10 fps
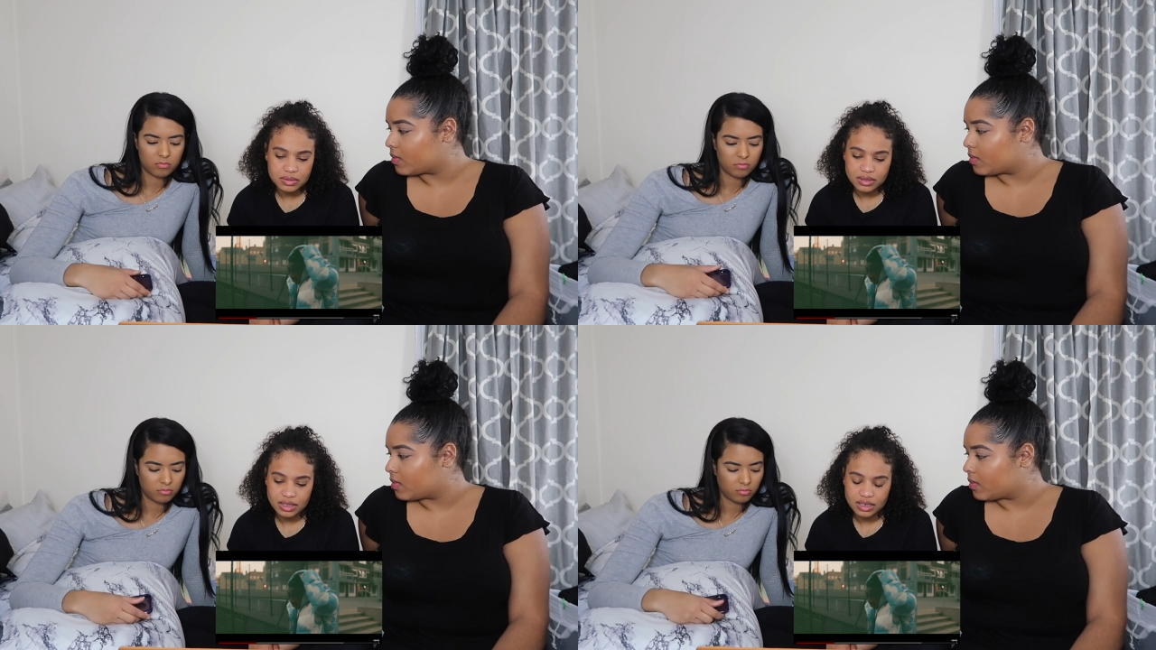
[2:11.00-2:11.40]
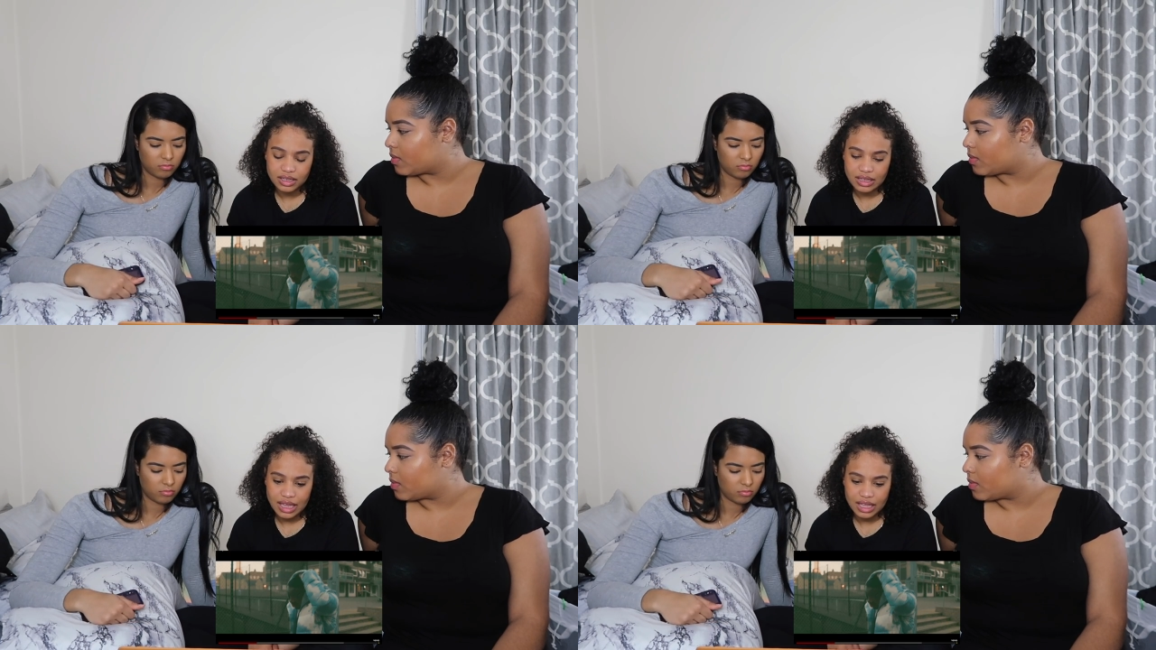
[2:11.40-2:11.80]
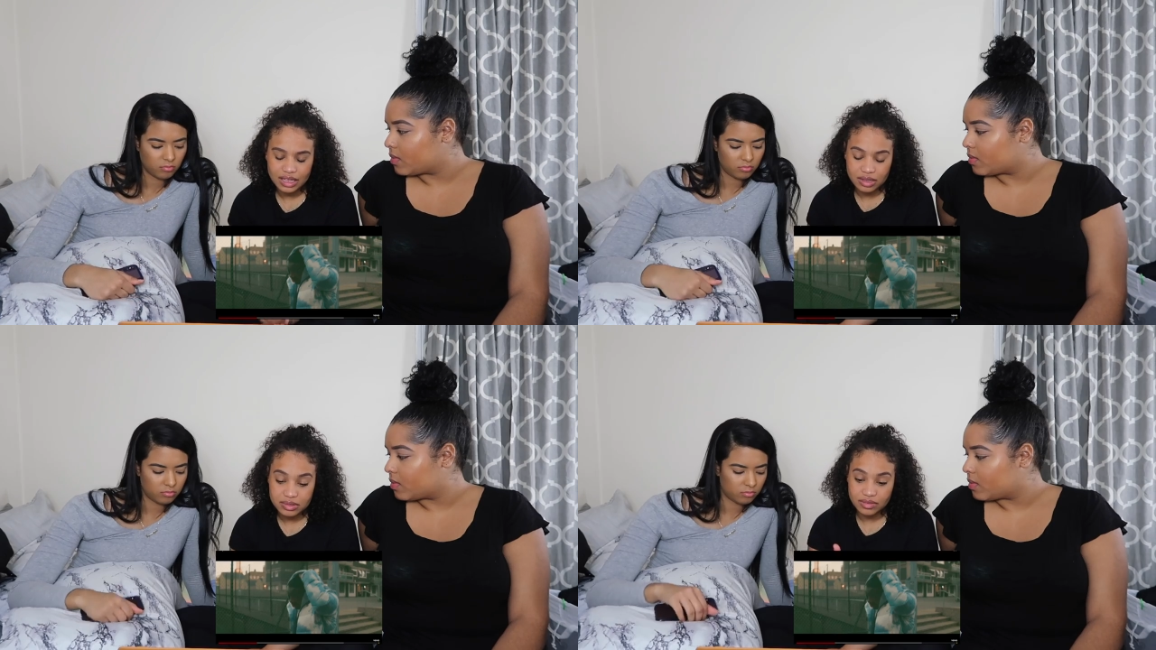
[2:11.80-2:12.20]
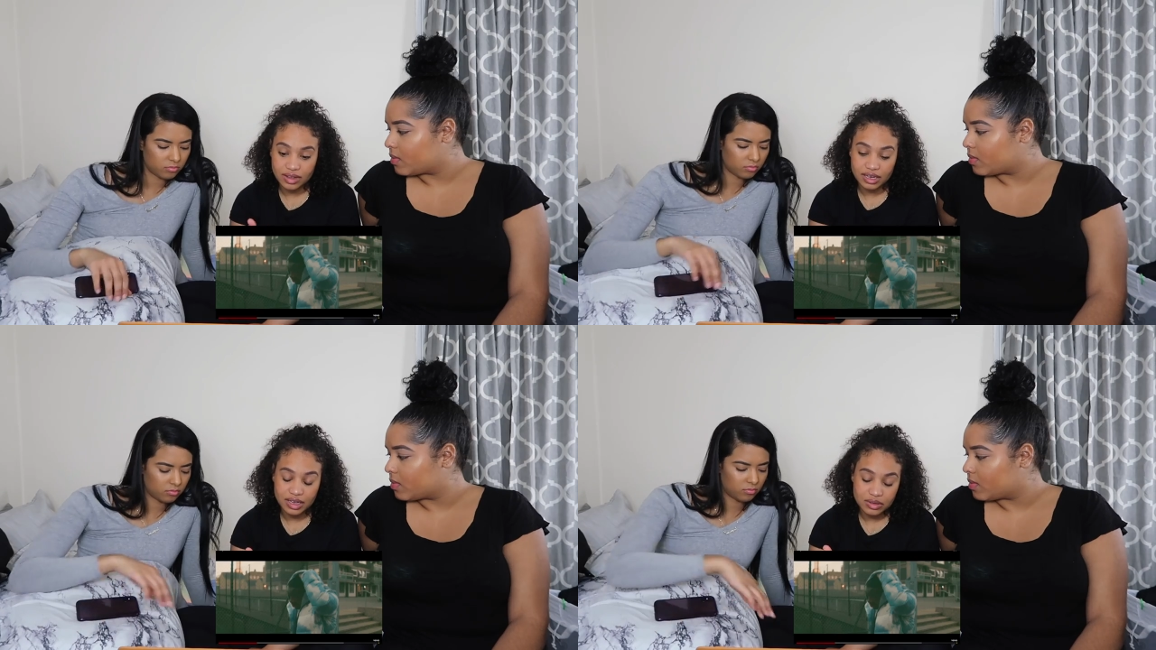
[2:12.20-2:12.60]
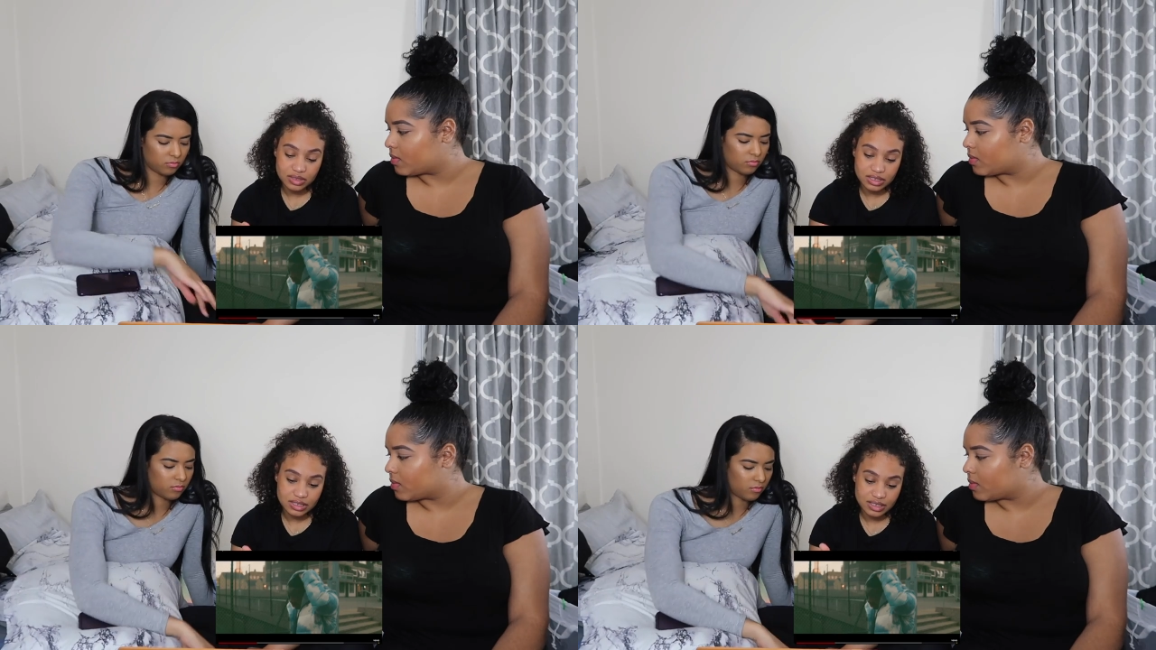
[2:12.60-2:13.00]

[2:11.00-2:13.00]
Speaker 1: in the beginning, it comes to find out.